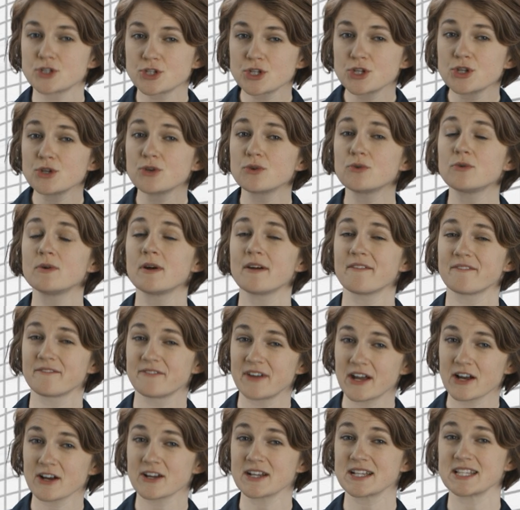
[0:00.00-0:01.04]
two
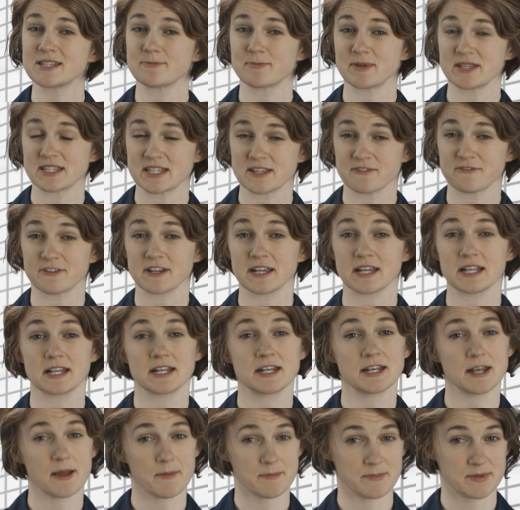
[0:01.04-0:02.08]
very
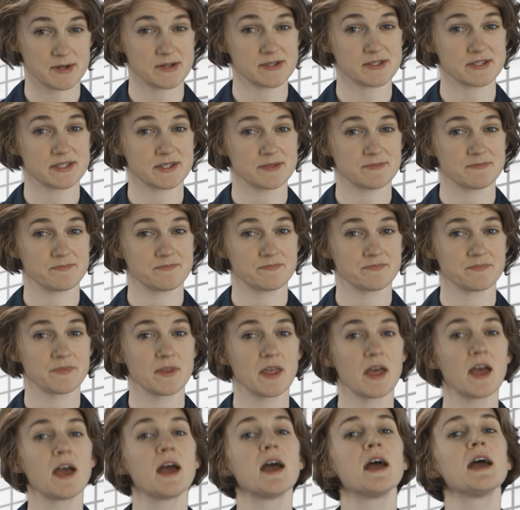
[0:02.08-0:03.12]
specific numbers.
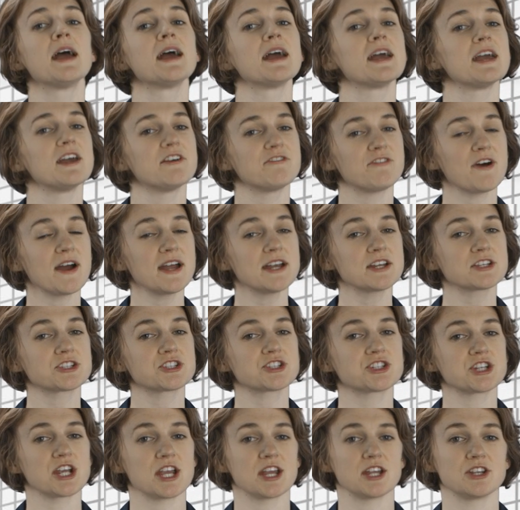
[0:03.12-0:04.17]
If I
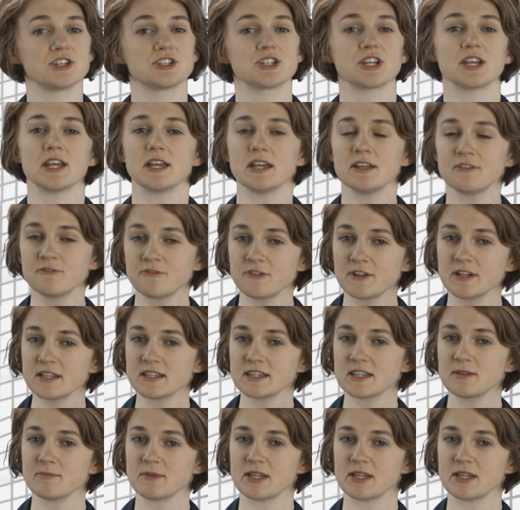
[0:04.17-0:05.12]
exchange infinitely